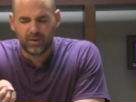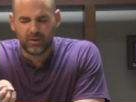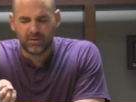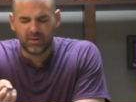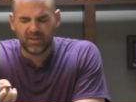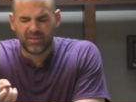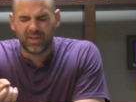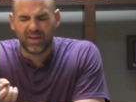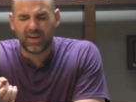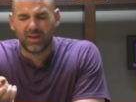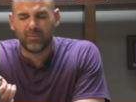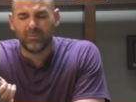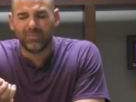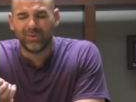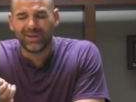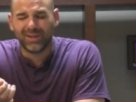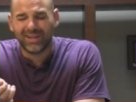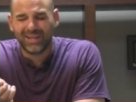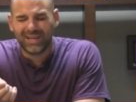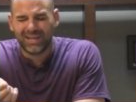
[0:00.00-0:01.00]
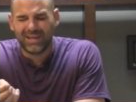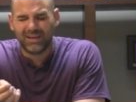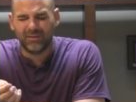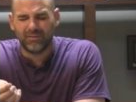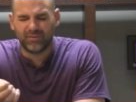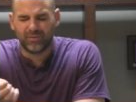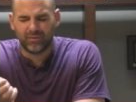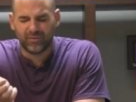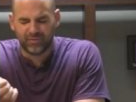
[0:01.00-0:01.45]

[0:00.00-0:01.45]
That they can believe,